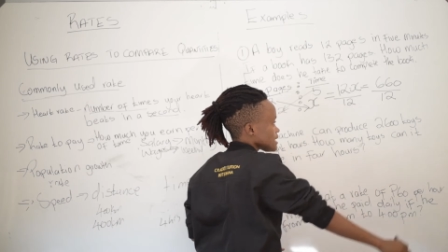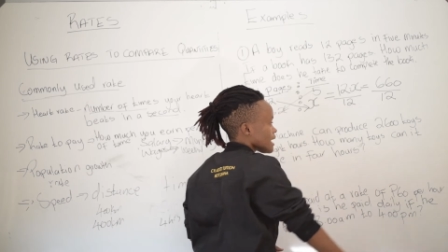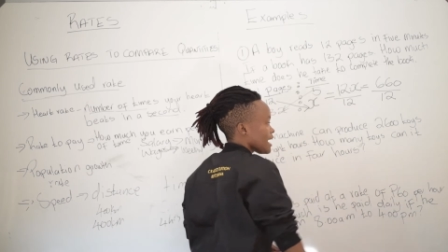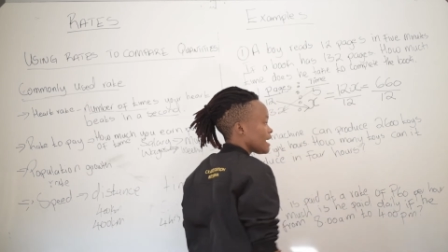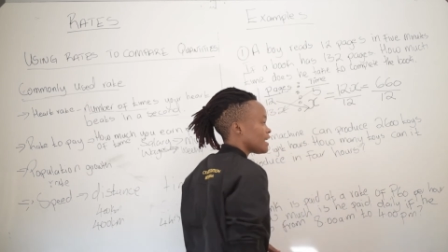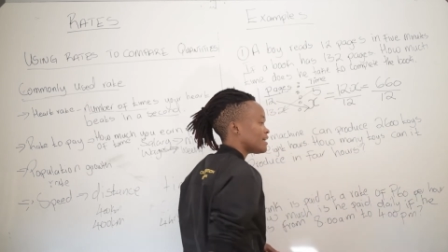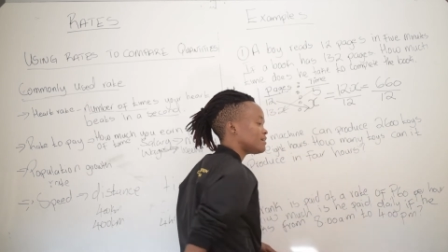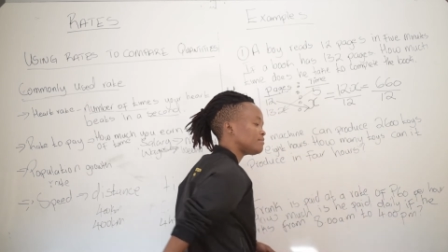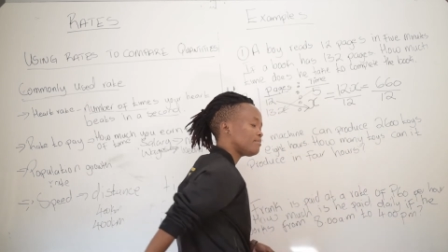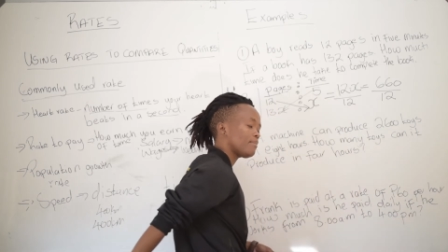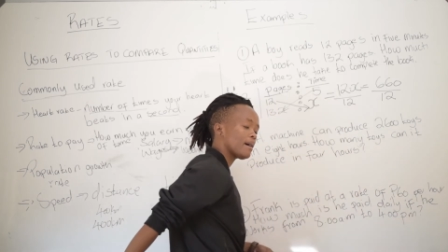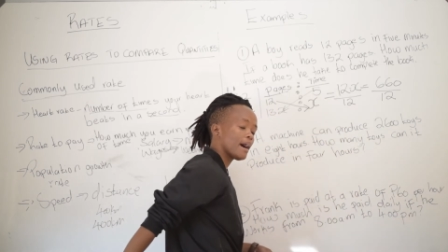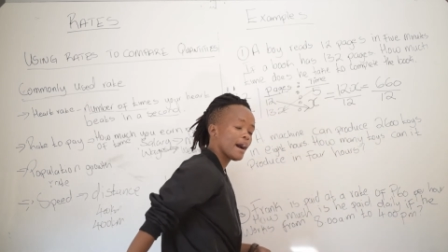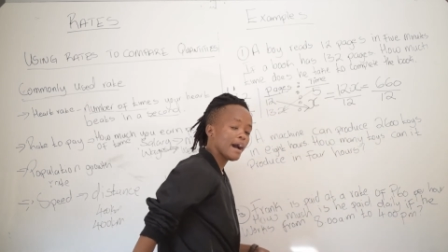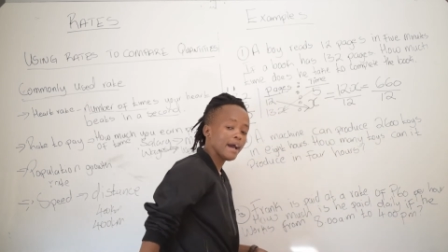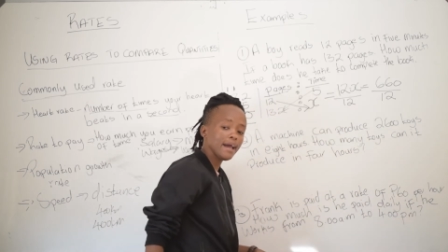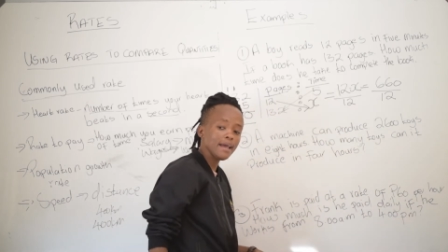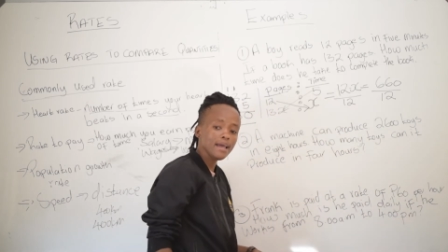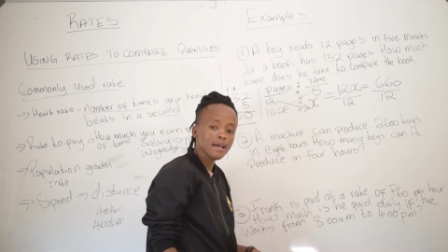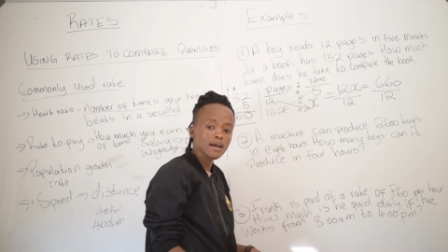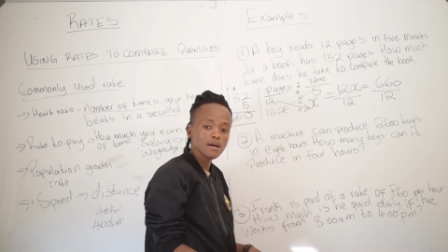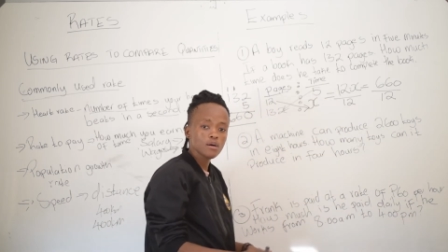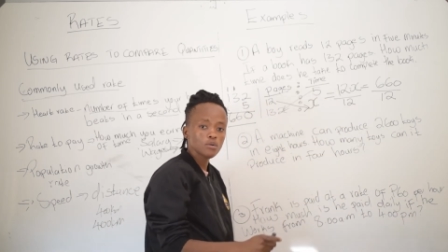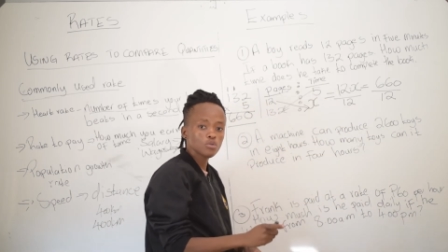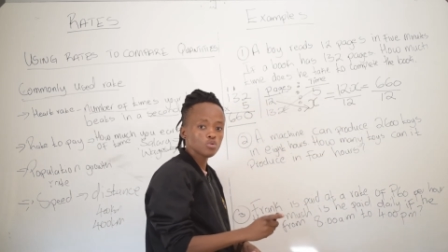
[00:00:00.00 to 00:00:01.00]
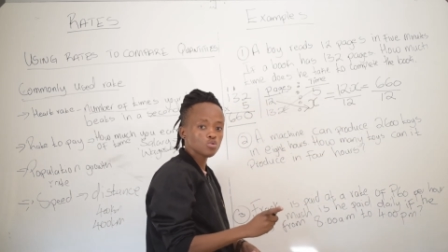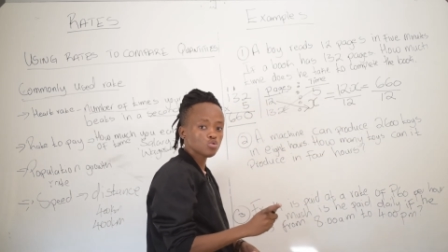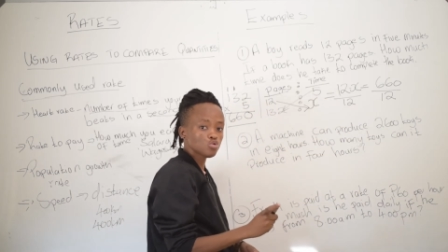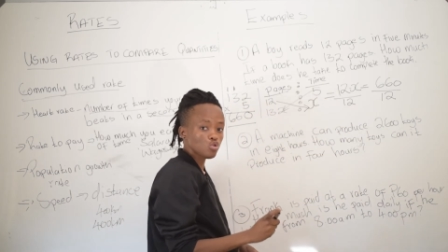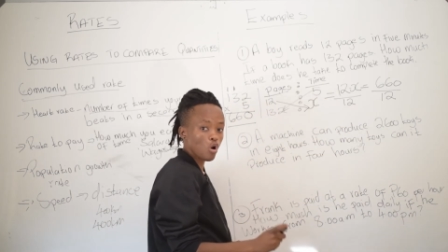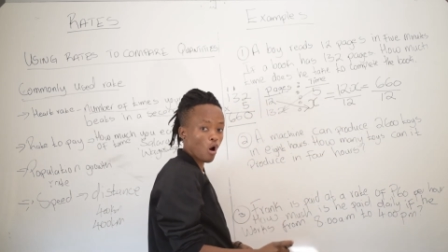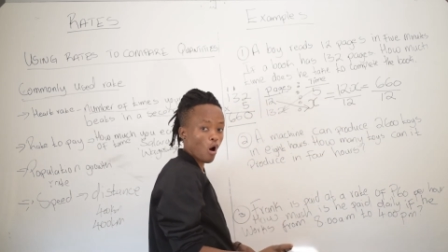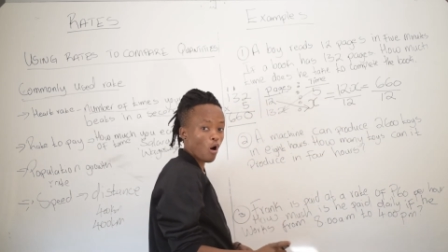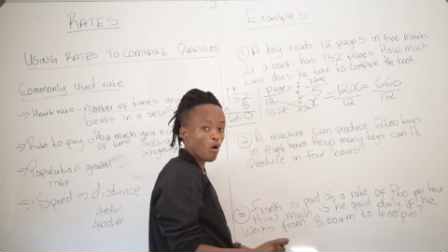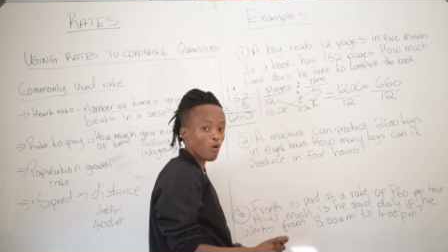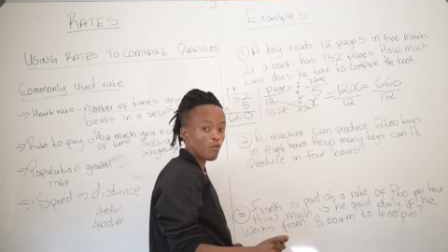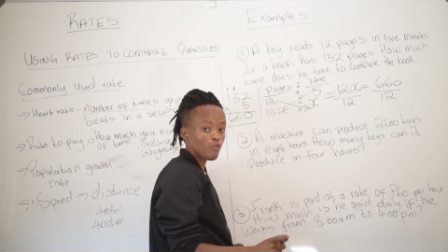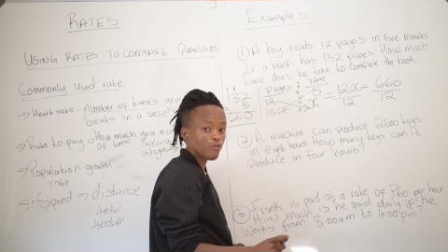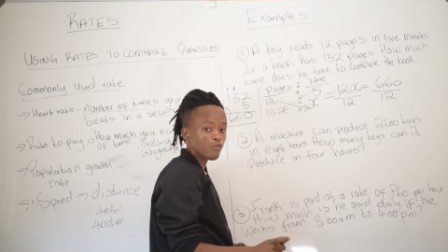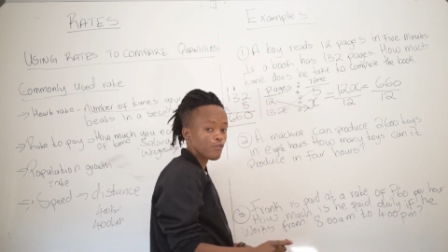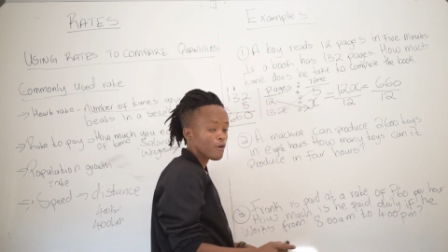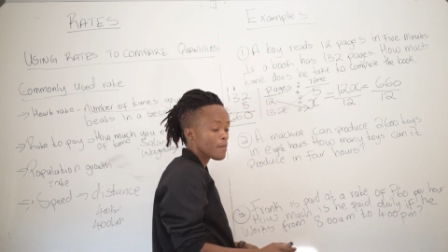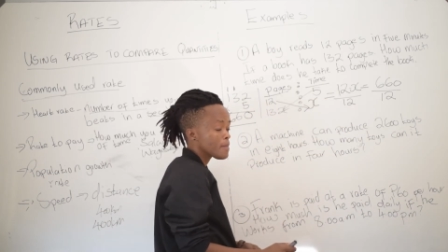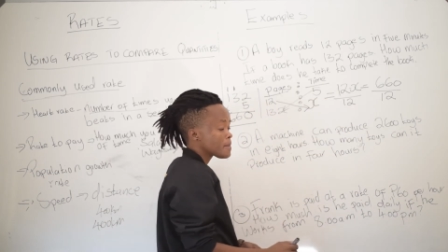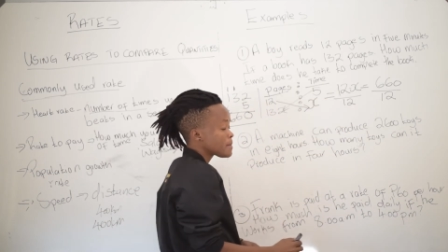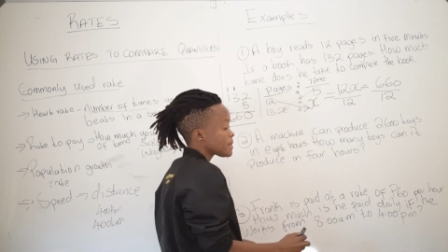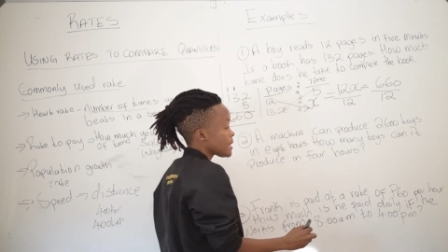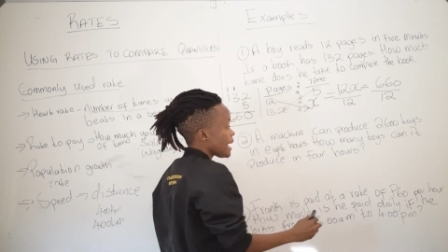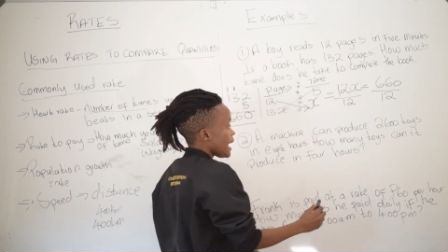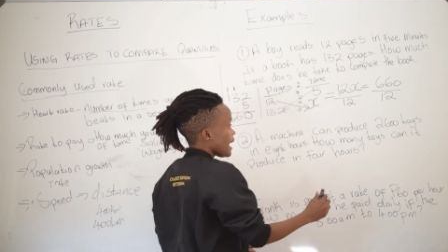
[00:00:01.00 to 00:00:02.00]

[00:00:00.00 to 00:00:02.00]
sides by 12.